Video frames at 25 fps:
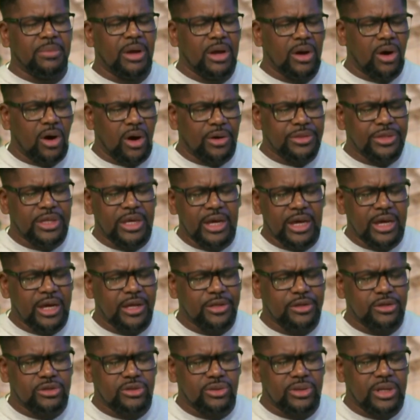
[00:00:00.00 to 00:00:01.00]
on the
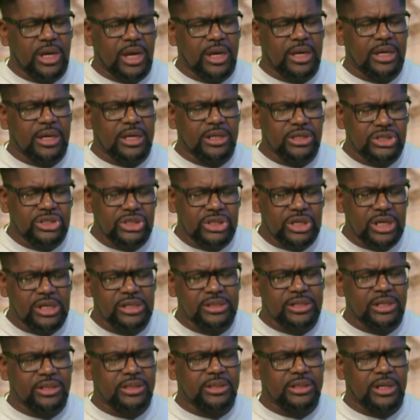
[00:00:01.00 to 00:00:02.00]
earth today. In
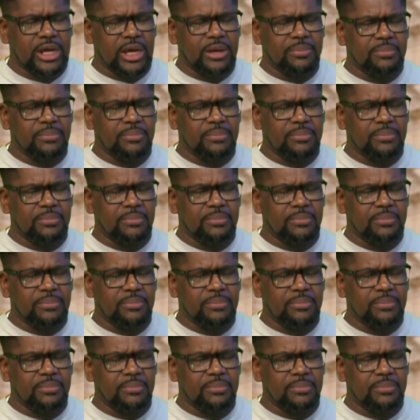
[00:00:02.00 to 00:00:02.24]
Jesus' name,